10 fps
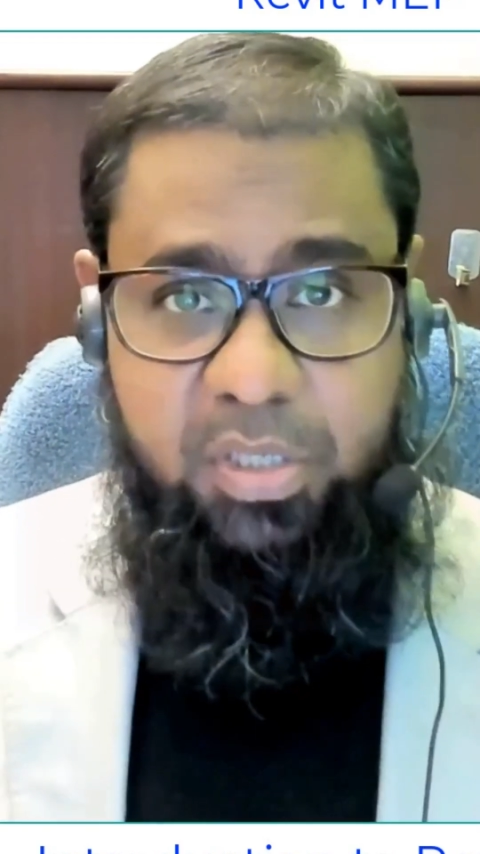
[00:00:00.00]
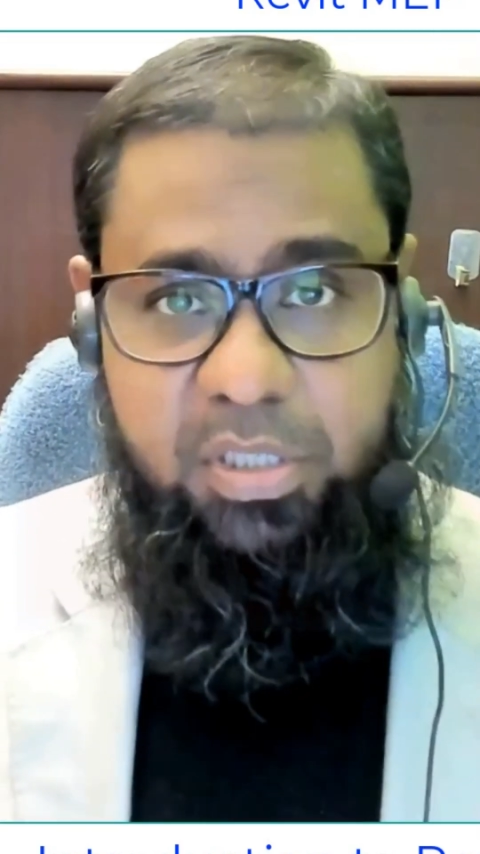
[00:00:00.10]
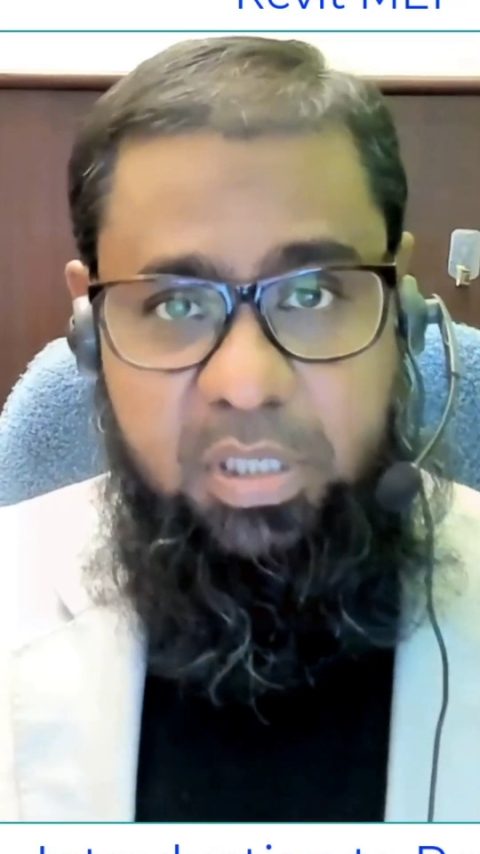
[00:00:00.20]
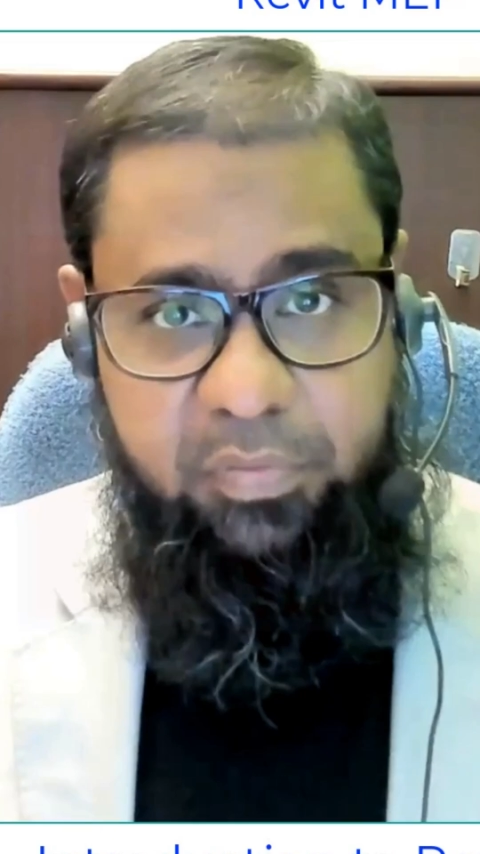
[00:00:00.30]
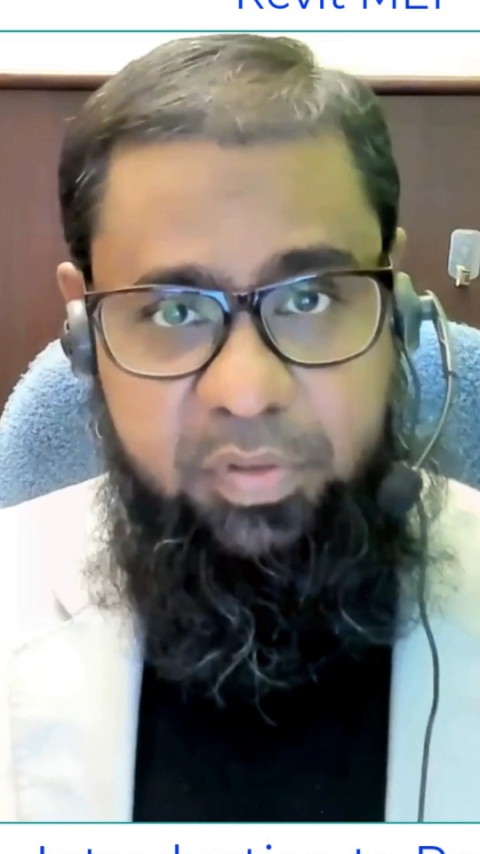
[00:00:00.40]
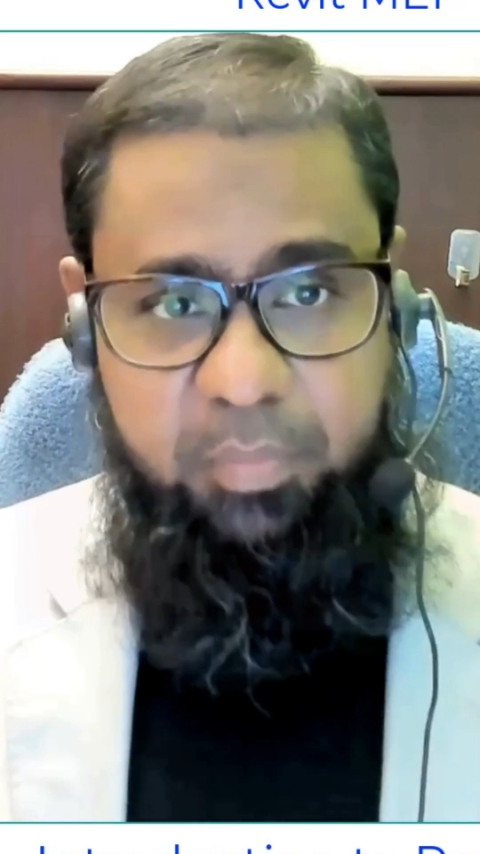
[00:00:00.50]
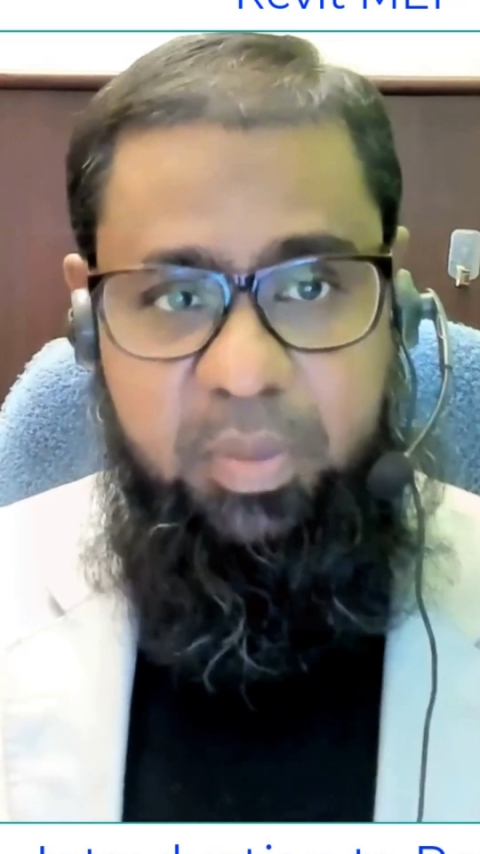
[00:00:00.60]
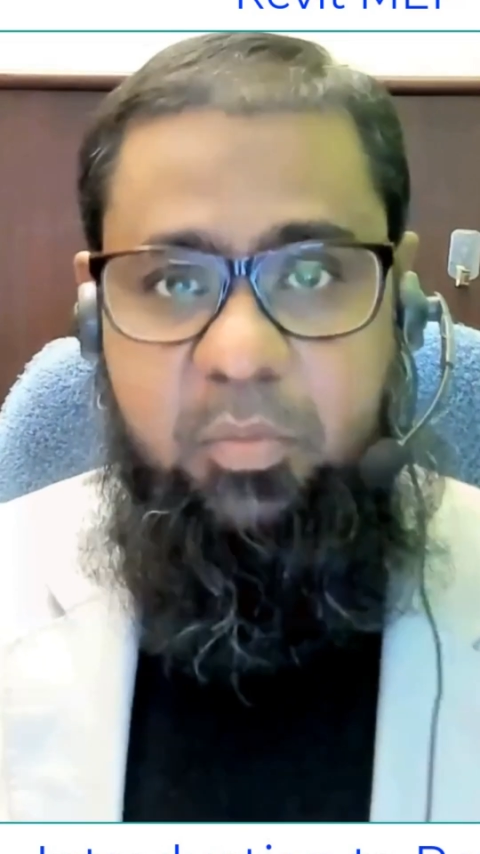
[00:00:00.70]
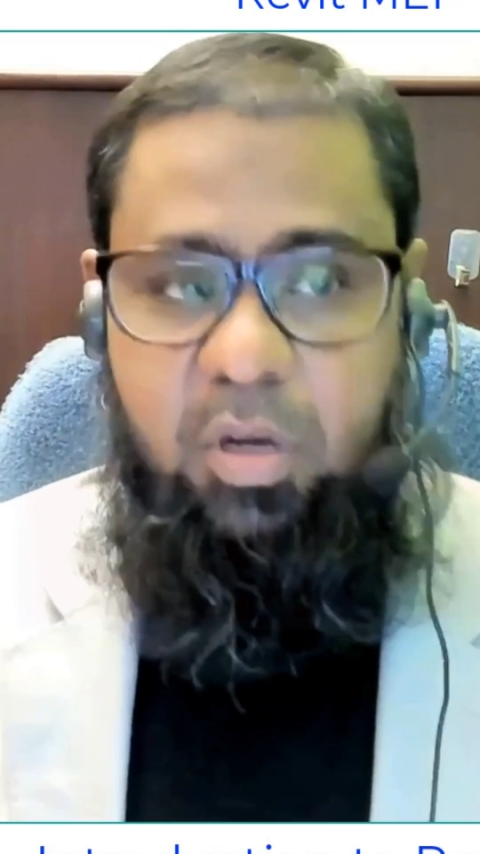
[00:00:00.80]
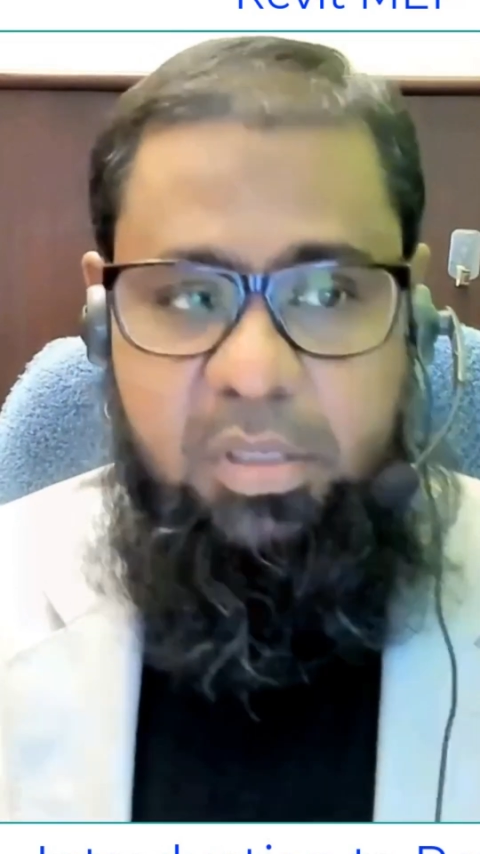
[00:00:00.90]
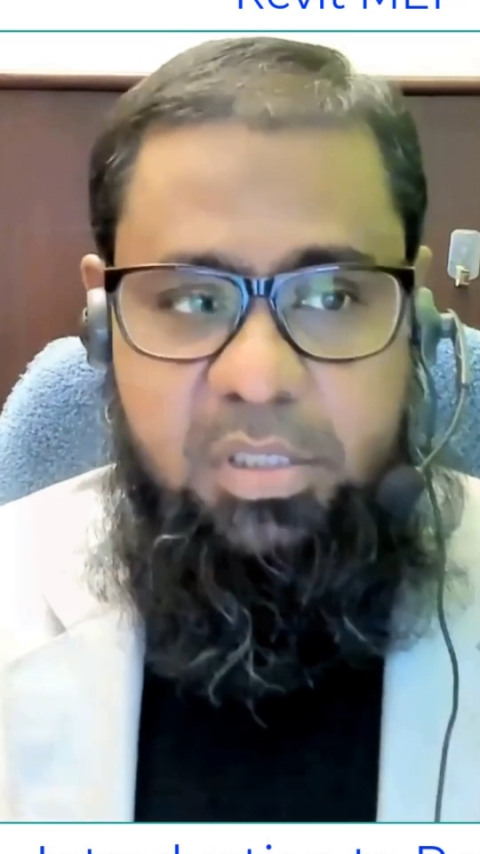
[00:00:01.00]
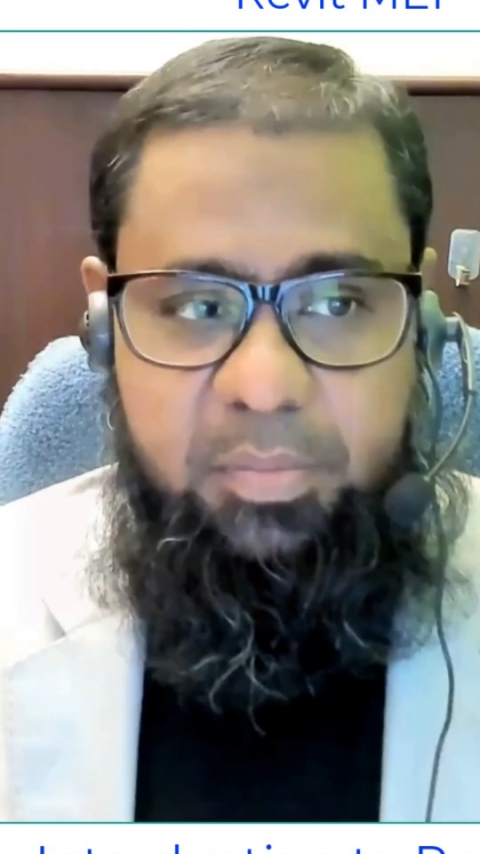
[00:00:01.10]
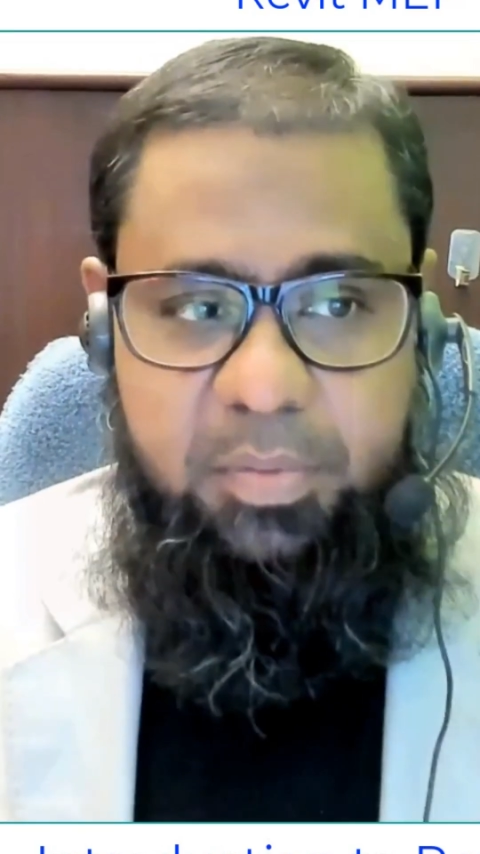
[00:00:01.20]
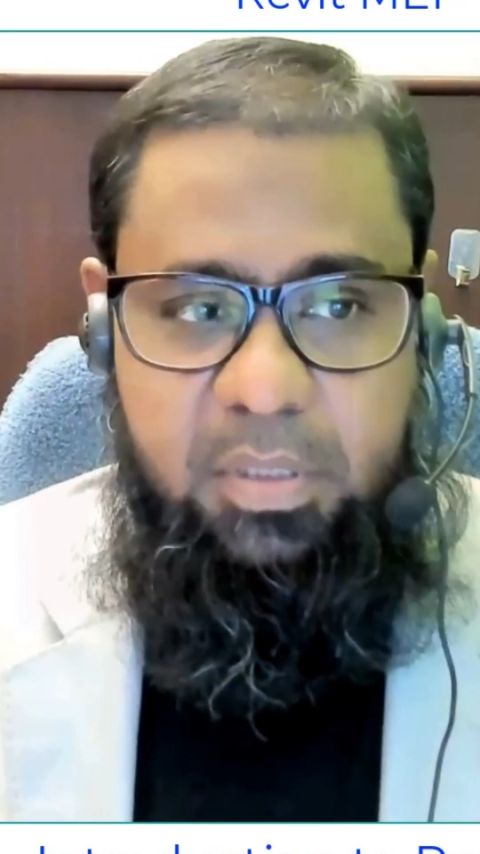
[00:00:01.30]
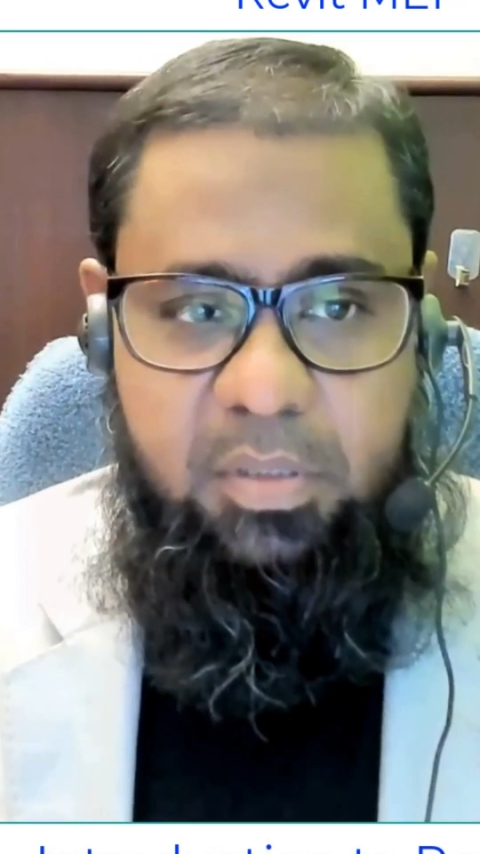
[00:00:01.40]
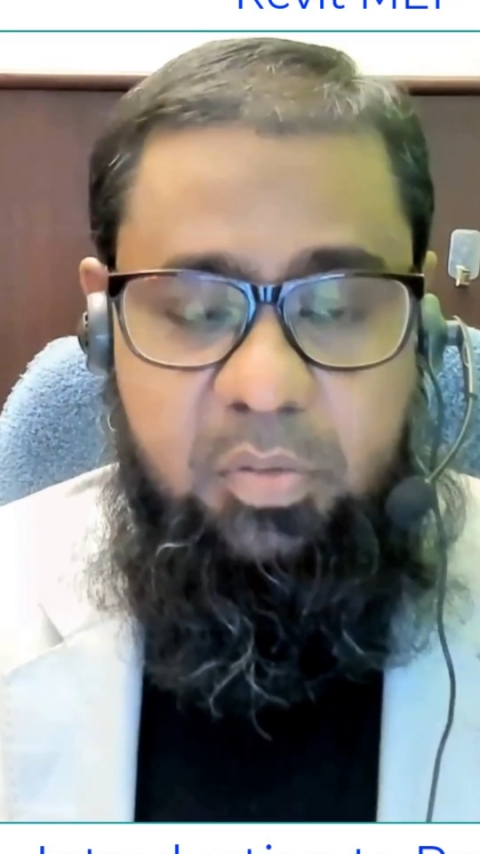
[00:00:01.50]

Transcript: achieve the BIM concept.